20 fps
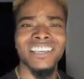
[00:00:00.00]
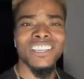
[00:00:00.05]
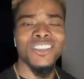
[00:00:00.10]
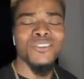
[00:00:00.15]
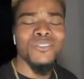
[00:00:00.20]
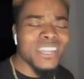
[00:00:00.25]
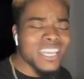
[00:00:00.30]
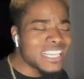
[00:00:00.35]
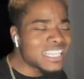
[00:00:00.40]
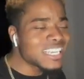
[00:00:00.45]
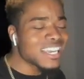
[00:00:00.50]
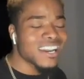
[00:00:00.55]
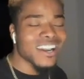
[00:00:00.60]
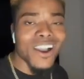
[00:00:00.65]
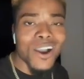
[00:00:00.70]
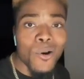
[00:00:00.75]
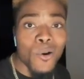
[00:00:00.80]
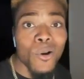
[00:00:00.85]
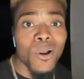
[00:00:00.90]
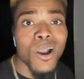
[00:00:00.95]
You need to
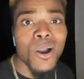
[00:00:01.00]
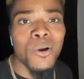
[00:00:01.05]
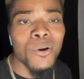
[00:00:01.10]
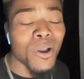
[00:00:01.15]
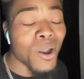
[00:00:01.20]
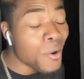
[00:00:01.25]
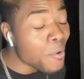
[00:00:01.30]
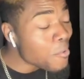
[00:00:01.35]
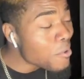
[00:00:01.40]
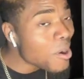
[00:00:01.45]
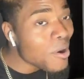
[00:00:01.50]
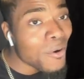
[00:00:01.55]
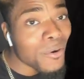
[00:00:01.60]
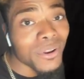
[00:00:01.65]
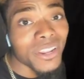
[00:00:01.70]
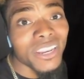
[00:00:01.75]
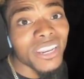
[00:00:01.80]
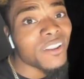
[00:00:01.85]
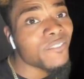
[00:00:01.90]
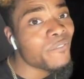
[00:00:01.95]
go
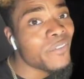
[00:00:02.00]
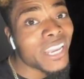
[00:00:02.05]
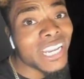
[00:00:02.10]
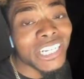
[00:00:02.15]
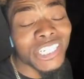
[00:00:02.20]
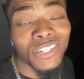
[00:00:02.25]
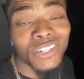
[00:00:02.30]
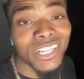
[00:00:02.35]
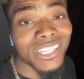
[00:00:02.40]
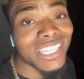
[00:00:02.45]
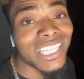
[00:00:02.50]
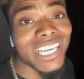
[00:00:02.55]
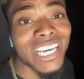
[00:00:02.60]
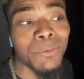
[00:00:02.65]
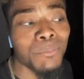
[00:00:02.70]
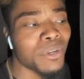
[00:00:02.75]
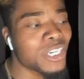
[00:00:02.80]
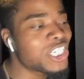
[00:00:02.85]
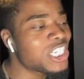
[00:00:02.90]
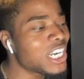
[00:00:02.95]
on an adventure. Think
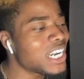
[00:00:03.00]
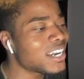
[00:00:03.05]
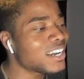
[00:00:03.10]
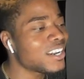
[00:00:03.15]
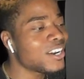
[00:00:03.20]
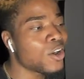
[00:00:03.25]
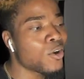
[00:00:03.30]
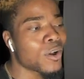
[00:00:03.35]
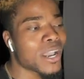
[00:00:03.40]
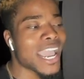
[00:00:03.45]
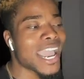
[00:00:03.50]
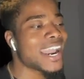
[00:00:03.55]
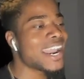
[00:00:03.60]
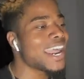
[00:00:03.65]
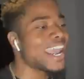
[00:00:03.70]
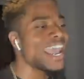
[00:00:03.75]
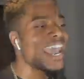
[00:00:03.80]
I'm a jigger, no cat in the